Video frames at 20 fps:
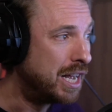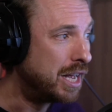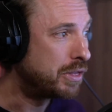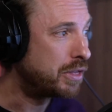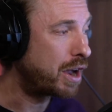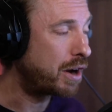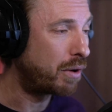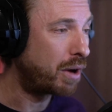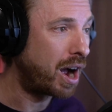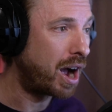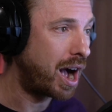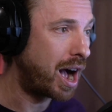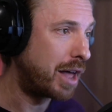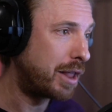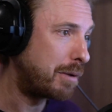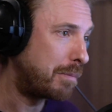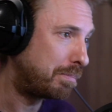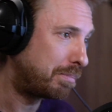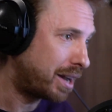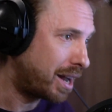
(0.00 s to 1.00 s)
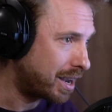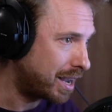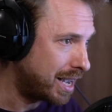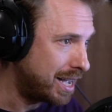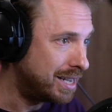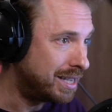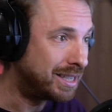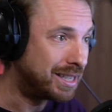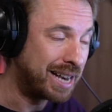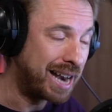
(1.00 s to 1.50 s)
There are other
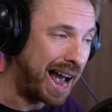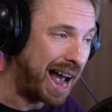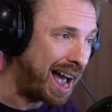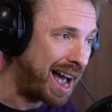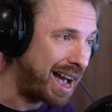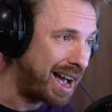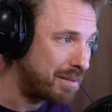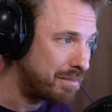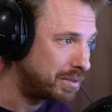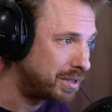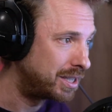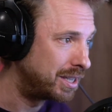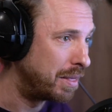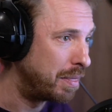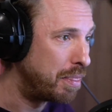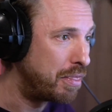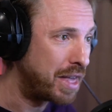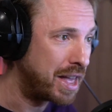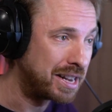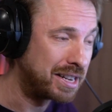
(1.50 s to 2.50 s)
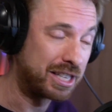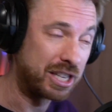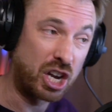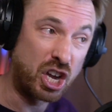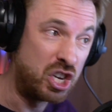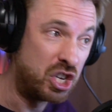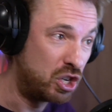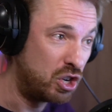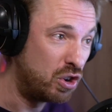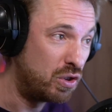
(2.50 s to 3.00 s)
plugins and apps and things that
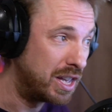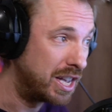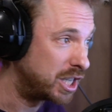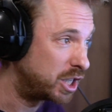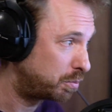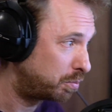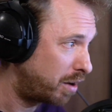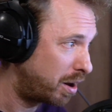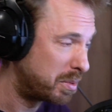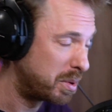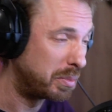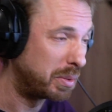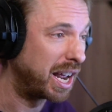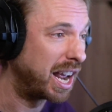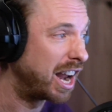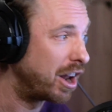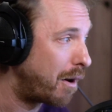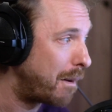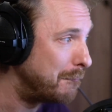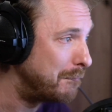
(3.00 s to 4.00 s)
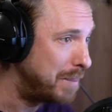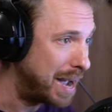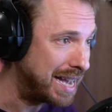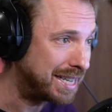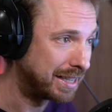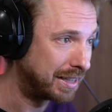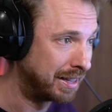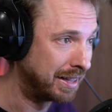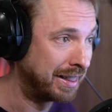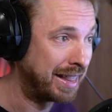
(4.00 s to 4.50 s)
can do this probably a lot
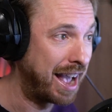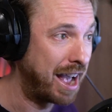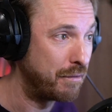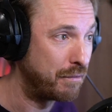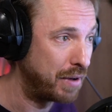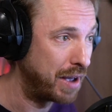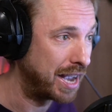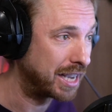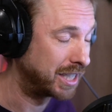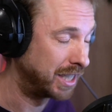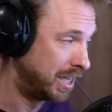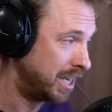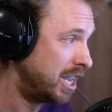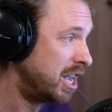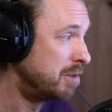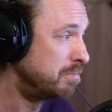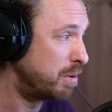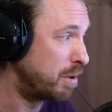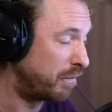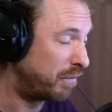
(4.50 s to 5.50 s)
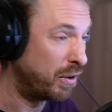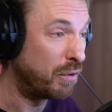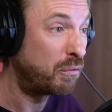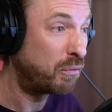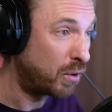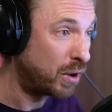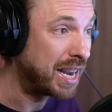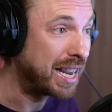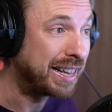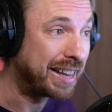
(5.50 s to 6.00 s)
better than that effect, but for
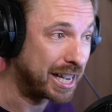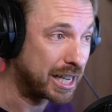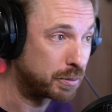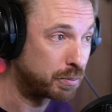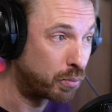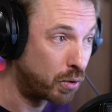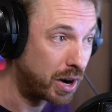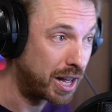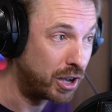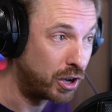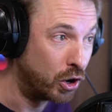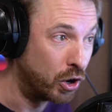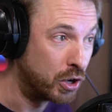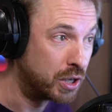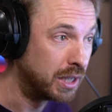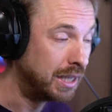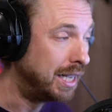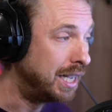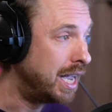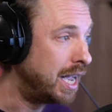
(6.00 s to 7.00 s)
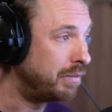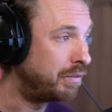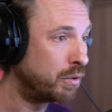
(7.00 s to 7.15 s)
free, that's pretty good. If